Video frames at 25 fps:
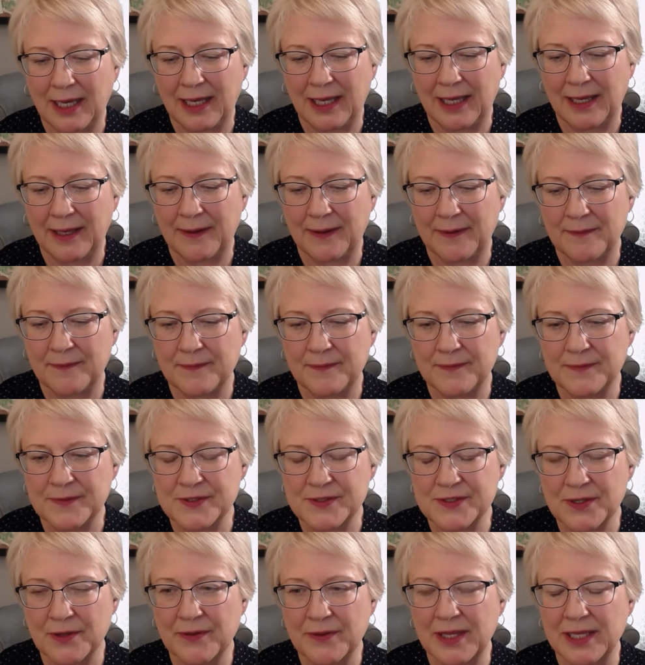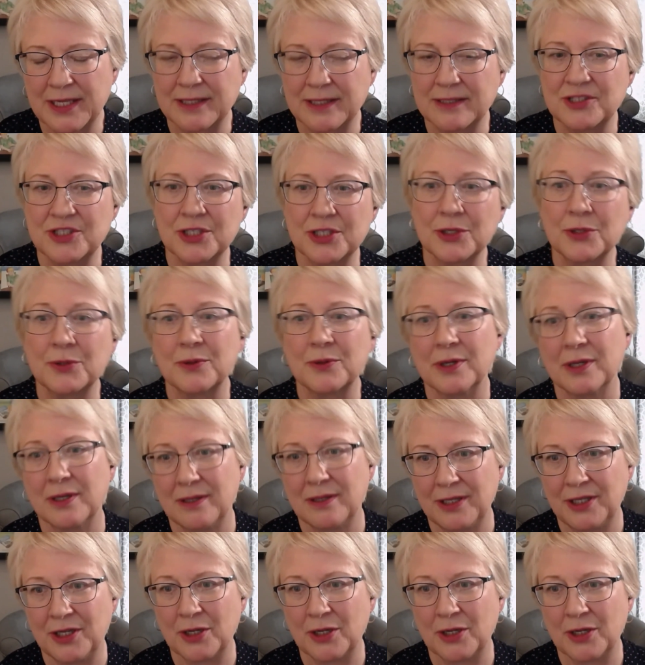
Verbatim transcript: uh, so that children,